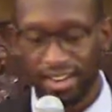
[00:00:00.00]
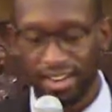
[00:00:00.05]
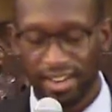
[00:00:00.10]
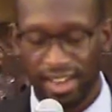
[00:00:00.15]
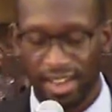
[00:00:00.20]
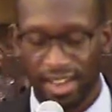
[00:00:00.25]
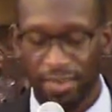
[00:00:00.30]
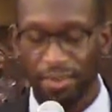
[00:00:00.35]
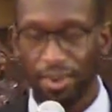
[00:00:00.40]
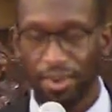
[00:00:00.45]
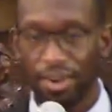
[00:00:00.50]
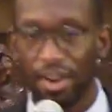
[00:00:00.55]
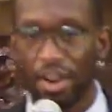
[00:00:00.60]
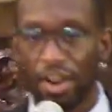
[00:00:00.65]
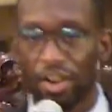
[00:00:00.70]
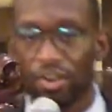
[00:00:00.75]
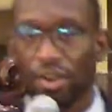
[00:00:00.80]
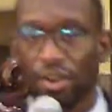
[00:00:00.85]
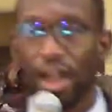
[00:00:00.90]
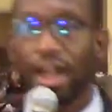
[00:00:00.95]
and they were
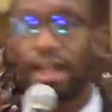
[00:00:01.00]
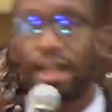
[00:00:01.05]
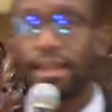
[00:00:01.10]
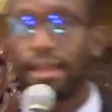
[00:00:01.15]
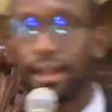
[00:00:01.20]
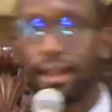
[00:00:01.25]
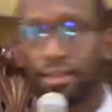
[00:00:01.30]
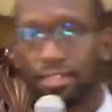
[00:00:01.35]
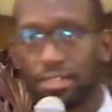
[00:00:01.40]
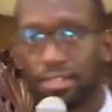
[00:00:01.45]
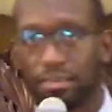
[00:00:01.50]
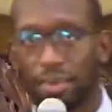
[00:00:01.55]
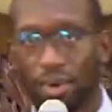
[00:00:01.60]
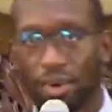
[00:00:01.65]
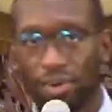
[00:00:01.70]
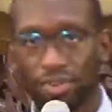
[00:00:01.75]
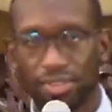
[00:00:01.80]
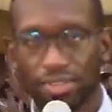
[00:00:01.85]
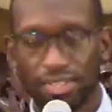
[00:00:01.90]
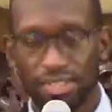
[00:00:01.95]
crying out to
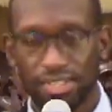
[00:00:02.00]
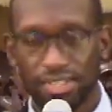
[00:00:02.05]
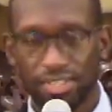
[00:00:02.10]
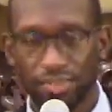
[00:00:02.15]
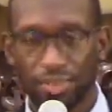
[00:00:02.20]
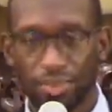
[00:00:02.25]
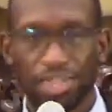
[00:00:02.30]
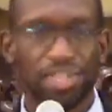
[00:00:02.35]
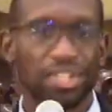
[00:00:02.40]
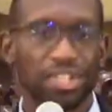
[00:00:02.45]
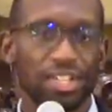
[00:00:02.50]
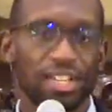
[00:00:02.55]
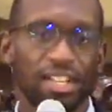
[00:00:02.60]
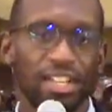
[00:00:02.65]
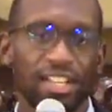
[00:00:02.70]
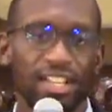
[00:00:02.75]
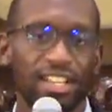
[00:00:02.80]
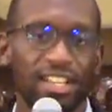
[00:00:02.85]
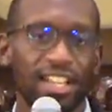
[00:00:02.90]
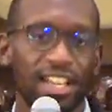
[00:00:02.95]
Moses, wishing
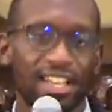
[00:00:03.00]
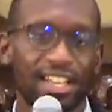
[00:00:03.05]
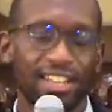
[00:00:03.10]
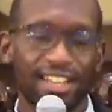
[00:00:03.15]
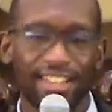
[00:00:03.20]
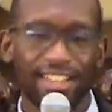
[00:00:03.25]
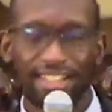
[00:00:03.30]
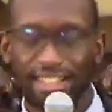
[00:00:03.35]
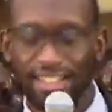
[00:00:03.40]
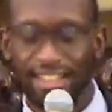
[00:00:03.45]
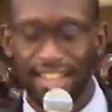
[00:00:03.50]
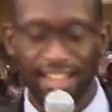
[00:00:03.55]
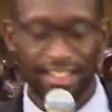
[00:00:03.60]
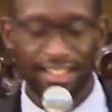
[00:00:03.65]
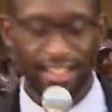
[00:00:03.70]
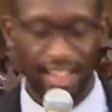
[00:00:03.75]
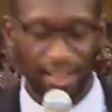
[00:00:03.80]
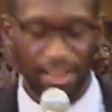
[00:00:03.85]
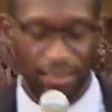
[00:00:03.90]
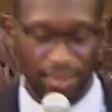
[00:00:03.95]

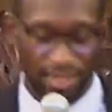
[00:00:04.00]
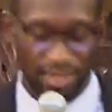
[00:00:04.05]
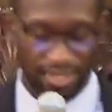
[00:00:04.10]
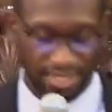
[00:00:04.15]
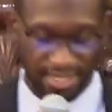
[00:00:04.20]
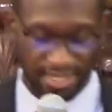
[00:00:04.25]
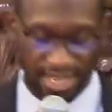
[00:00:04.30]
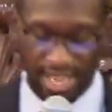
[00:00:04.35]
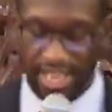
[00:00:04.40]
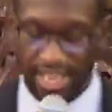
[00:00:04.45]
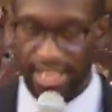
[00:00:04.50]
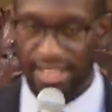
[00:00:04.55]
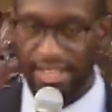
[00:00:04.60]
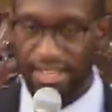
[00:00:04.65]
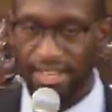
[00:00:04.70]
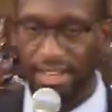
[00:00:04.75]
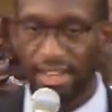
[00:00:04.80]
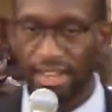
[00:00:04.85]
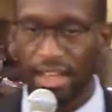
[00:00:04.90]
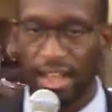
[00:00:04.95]
that they would stay
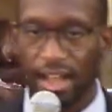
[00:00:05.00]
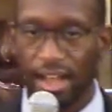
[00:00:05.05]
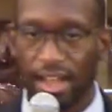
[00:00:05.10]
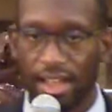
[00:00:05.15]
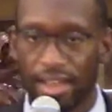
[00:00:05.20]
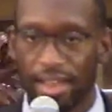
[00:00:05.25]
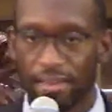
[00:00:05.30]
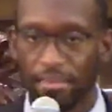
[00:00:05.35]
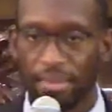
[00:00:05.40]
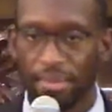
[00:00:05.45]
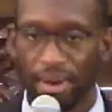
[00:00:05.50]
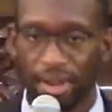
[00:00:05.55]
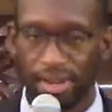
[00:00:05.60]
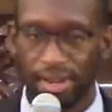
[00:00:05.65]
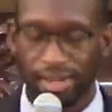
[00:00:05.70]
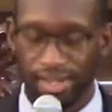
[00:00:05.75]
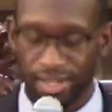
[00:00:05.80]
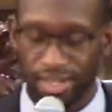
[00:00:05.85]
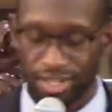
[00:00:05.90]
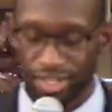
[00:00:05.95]
in
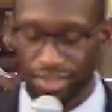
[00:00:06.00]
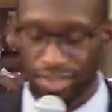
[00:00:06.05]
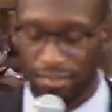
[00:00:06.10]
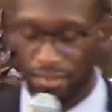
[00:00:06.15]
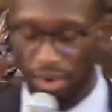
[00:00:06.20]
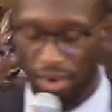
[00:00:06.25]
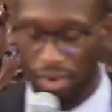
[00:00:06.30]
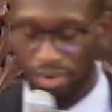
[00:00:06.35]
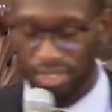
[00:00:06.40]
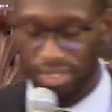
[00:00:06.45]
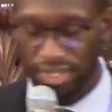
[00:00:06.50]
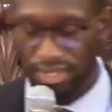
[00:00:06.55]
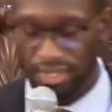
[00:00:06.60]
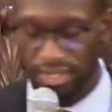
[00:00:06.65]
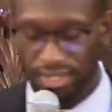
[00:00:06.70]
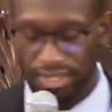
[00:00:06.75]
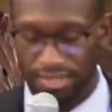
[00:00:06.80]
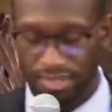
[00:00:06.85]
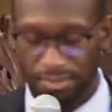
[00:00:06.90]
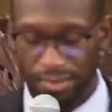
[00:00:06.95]
bondage. And
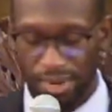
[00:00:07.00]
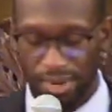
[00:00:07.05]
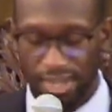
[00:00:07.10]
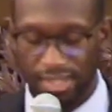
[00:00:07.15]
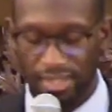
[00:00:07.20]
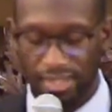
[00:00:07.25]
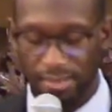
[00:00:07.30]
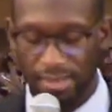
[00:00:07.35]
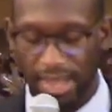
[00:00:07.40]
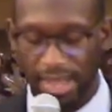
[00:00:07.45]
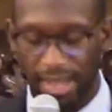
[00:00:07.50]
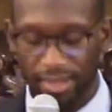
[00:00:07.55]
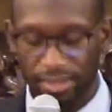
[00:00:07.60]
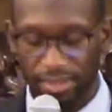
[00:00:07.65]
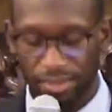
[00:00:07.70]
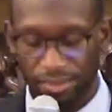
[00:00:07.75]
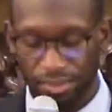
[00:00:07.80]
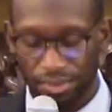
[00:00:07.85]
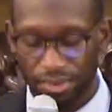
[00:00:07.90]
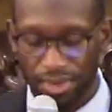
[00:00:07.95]
Moses is bringing them
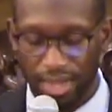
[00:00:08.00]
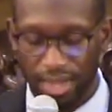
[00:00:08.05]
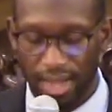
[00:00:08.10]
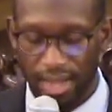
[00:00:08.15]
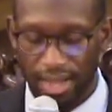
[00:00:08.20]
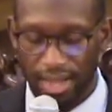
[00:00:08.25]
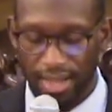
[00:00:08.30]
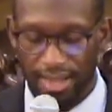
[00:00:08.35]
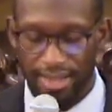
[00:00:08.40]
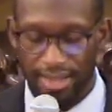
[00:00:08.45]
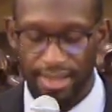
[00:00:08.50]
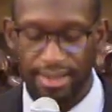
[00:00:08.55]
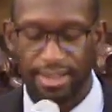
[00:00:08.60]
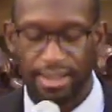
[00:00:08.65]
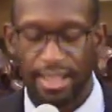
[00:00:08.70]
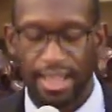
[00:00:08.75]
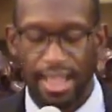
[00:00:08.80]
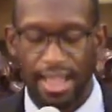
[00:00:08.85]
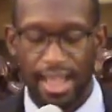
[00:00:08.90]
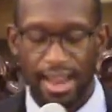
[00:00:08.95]
out through
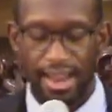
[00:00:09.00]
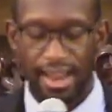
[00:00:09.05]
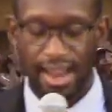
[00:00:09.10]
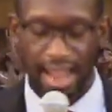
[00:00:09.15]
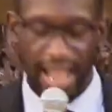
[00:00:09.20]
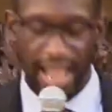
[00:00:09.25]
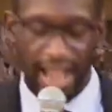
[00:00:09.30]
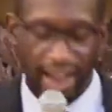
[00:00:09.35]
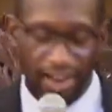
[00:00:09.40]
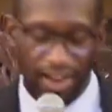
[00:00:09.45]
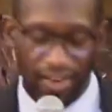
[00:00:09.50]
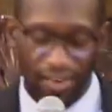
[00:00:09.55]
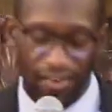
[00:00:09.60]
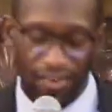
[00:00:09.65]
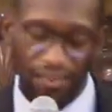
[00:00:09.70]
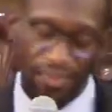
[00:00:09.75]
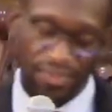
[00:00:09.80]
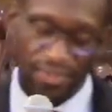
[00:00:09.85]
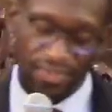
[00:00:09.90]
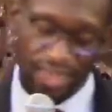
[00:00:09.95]
God. And
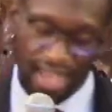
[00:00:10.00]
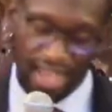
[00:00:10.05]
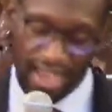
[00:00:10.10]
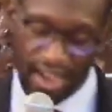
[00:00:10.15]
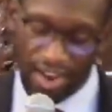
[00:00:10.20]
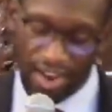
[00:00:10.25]
now they